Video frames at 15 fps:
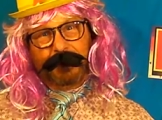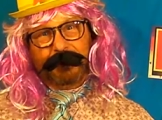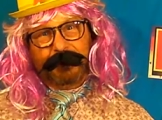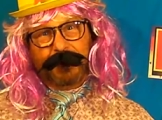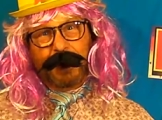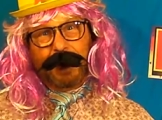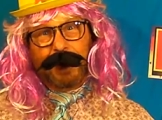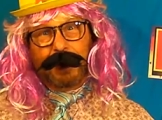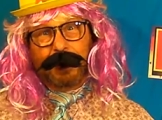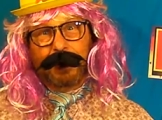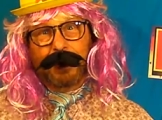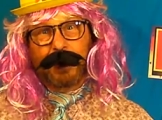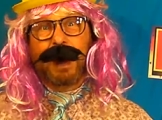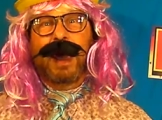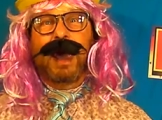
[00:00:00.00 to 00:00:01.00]

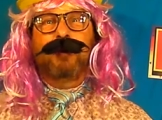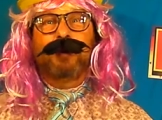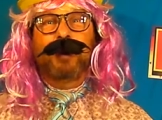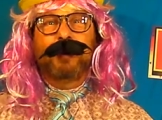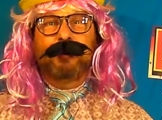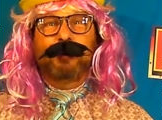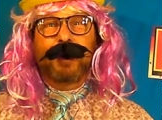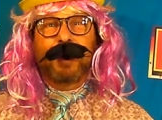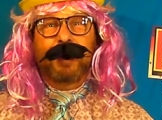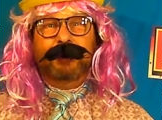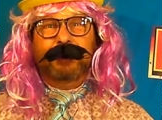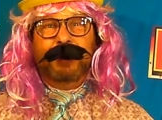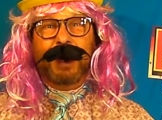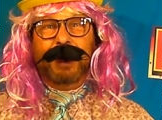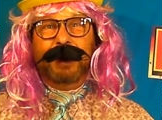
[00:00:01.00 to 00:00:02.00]
Estelle. Happy
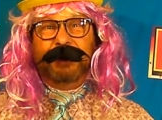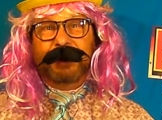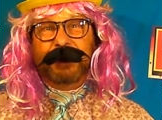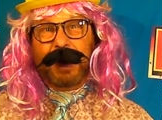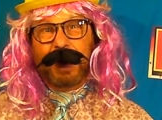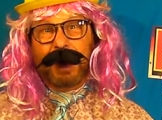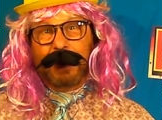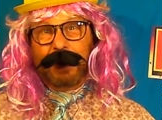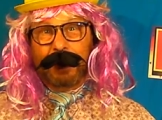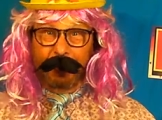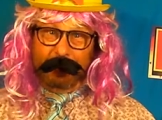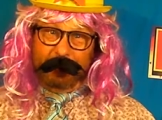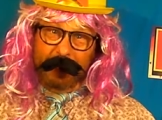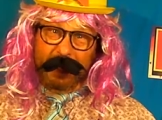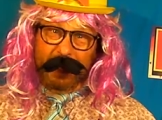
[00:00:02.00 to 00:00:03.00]
birthday, Estelle.
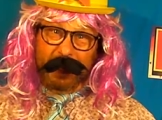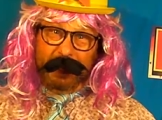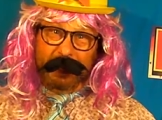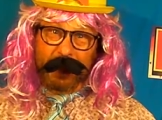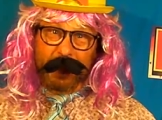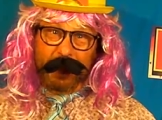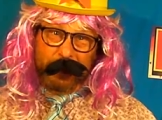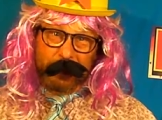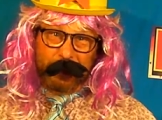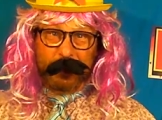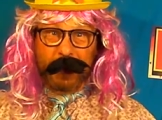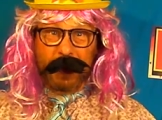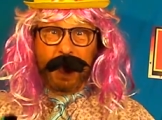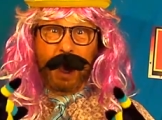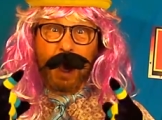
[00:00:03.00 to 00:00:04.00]
I know,
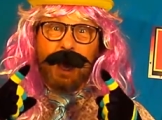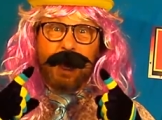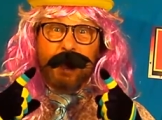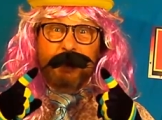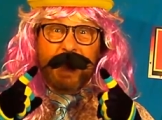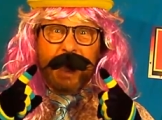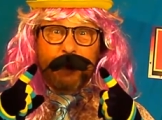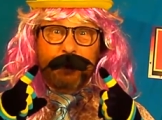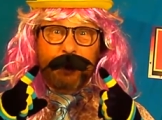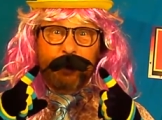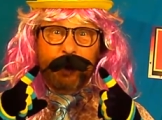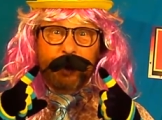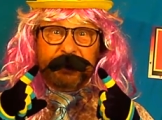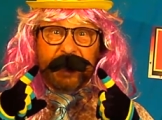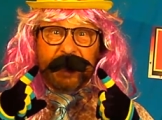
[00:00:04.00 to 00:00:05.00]
I'm the happy
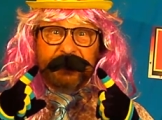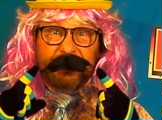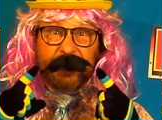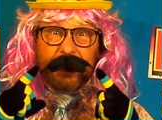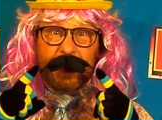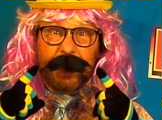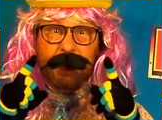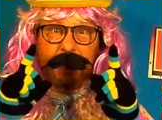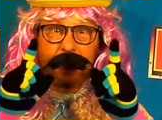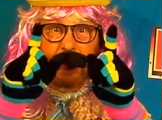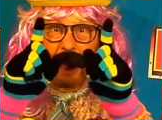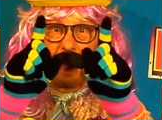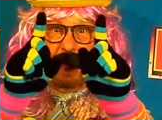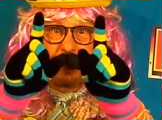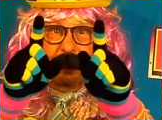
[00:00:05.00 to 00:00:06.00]
birthday singer,
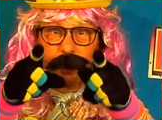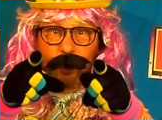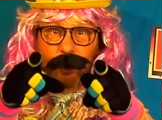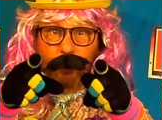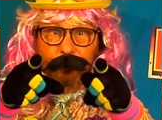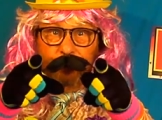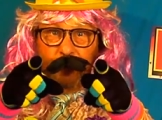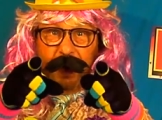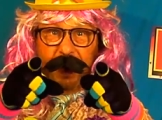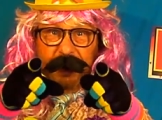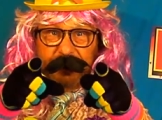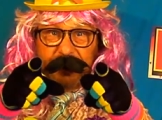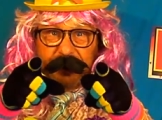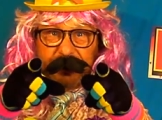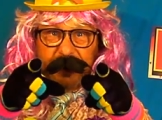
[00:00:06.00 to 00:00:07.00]
and your
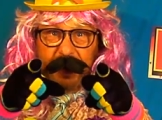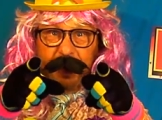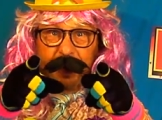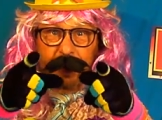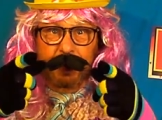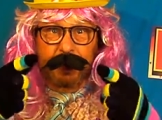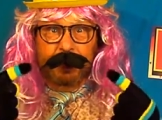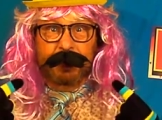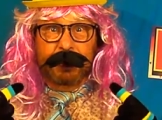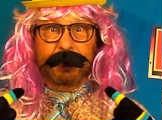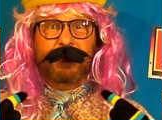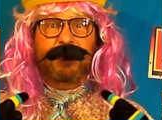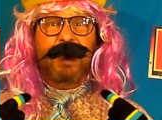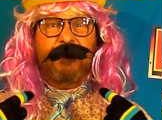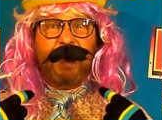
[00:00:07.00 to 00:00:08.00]
friends, Estelle,
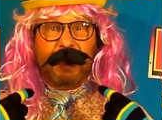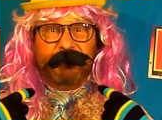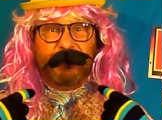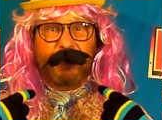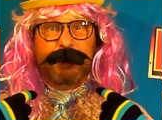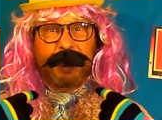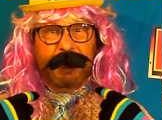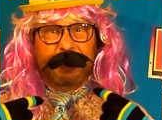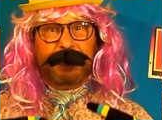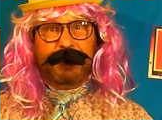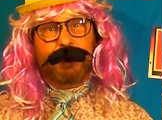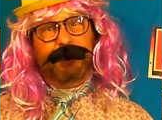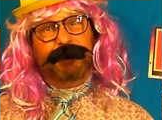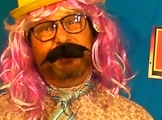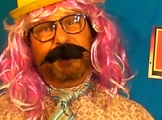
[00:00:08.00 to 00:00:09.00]
they've asked for me to
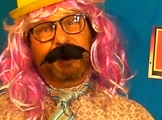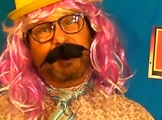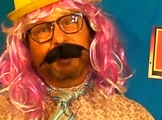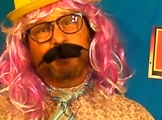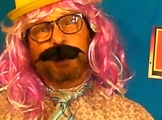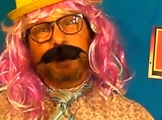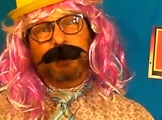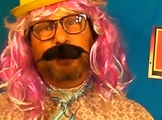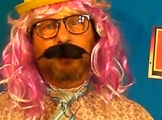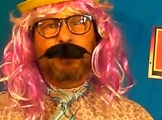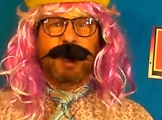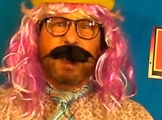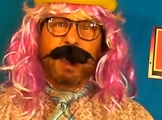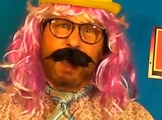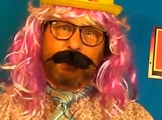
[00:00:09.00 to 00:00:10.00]
come and sing a special
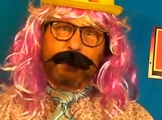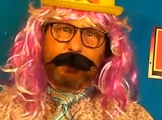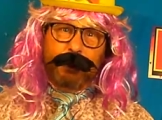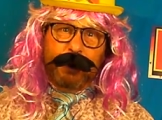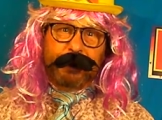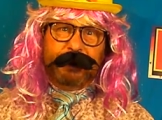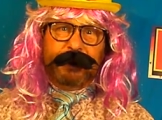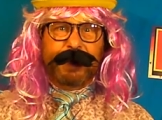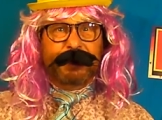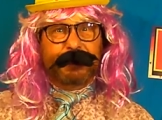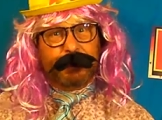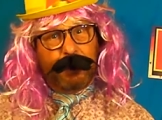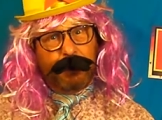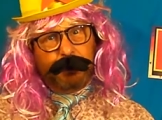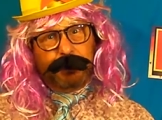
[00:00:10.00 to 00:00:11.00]
happy birthday
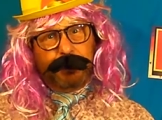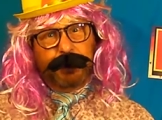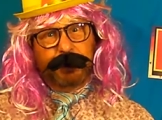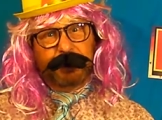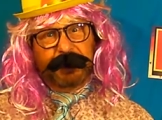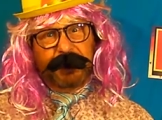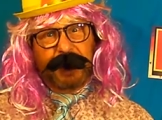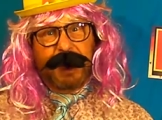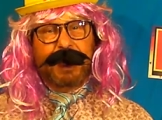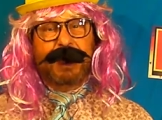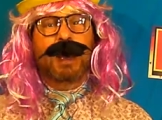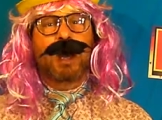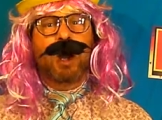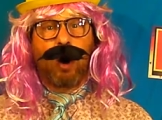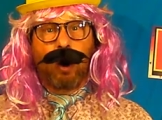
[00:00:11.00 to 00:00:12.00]
song to you today
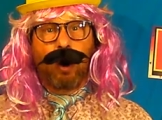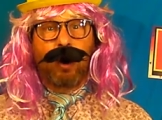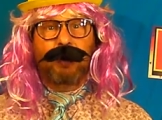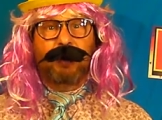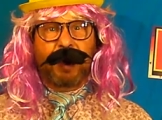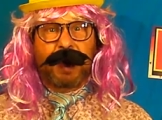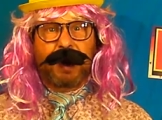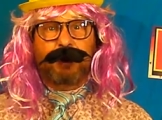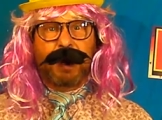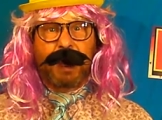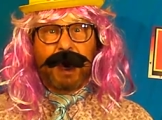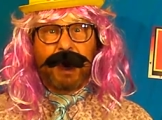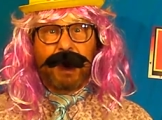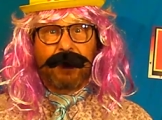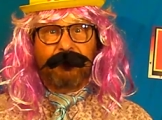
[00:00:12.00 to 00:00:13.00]
on their
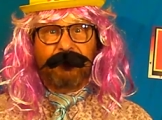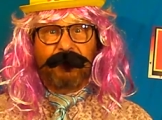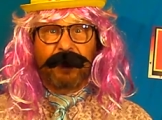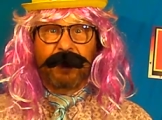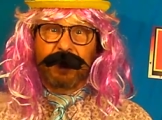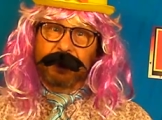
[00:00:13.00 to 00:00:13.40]
behalf.